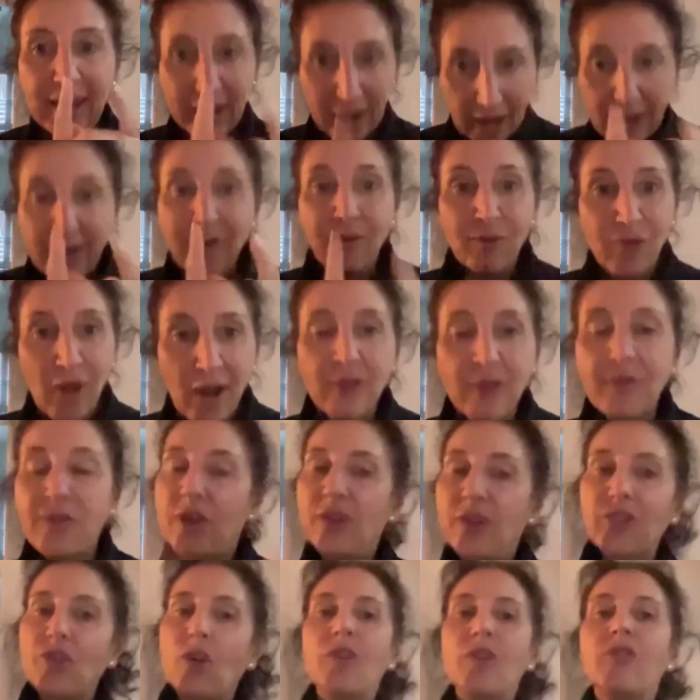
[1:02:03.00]
in front of
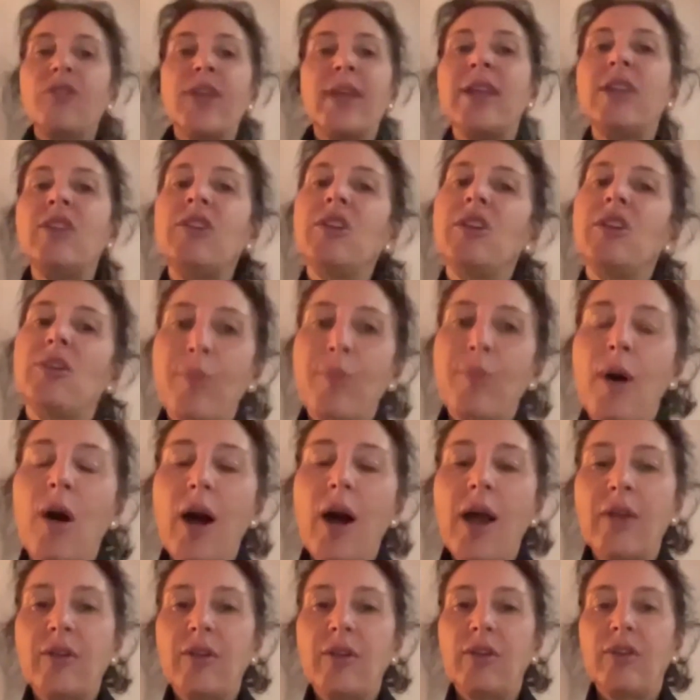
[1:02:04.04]
us, not 10 years
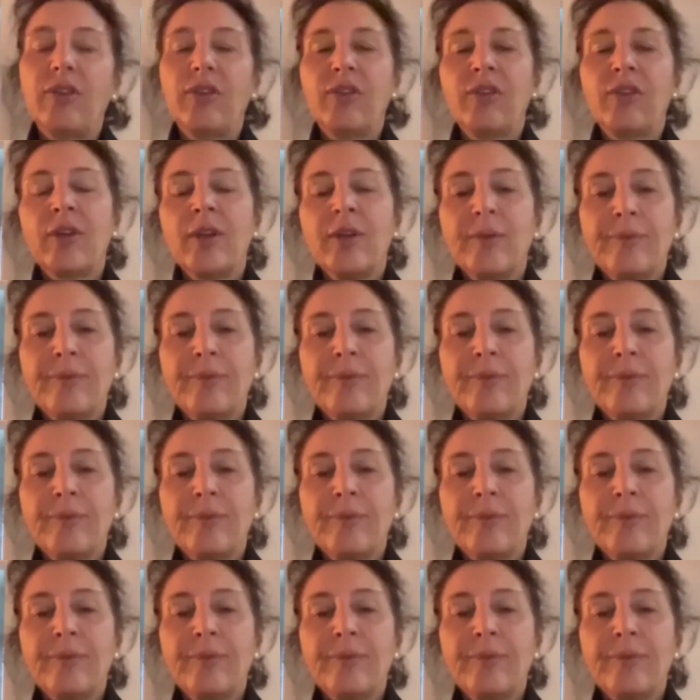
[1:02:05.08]
behind us.